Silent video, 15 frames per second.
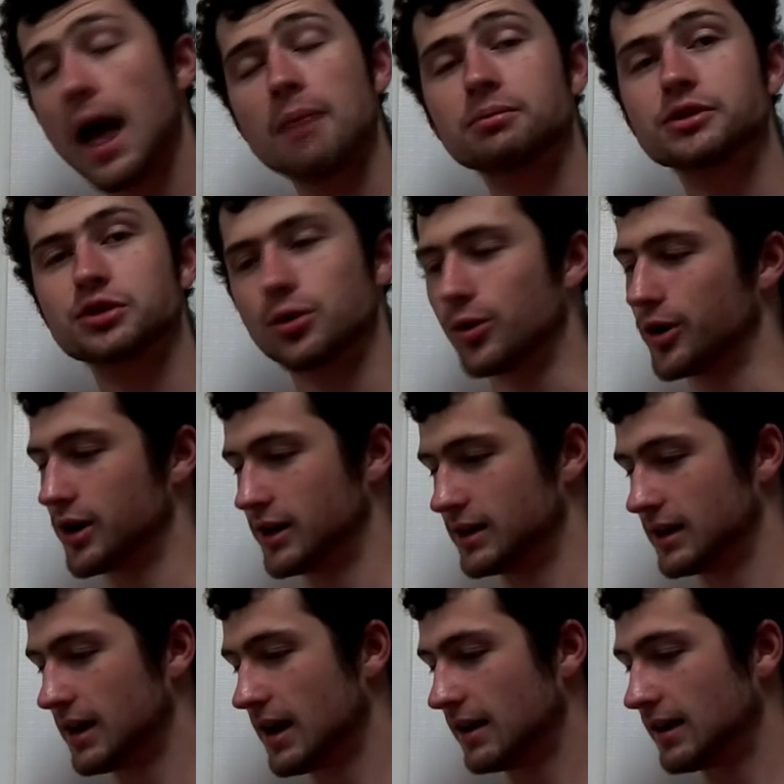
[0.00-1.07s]
Laboratory,
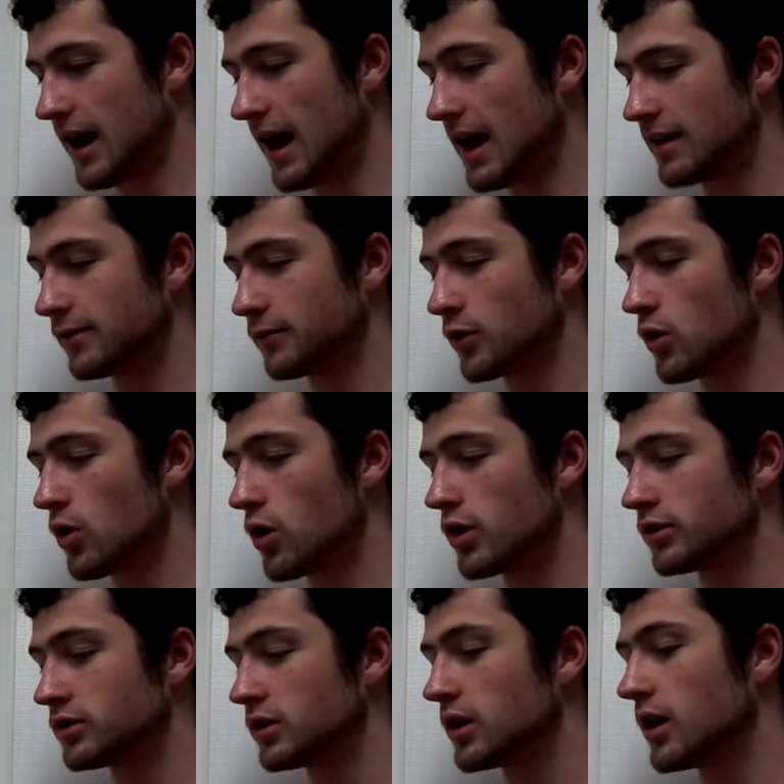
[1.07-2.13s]
and of
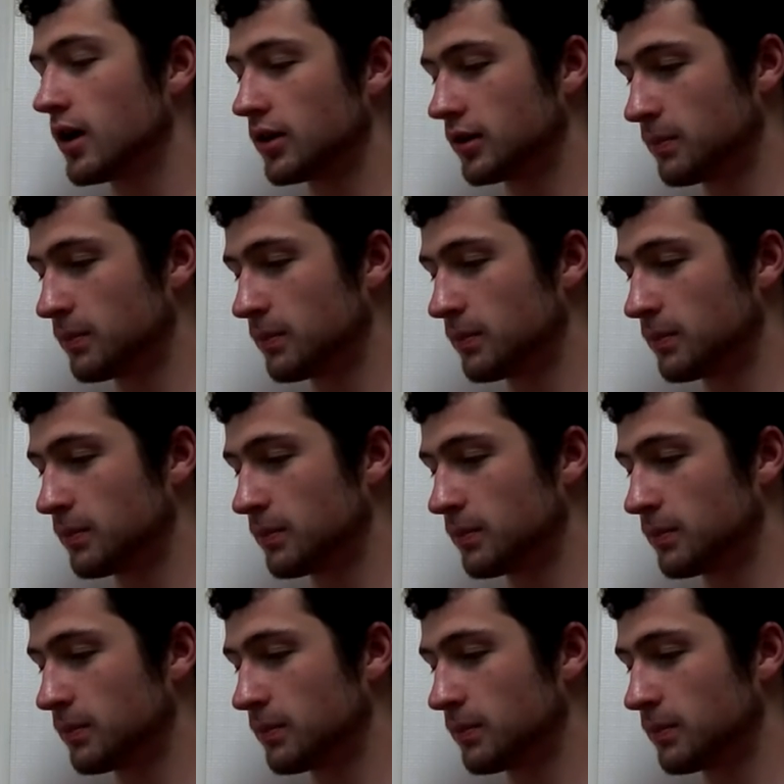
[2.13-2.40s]
course,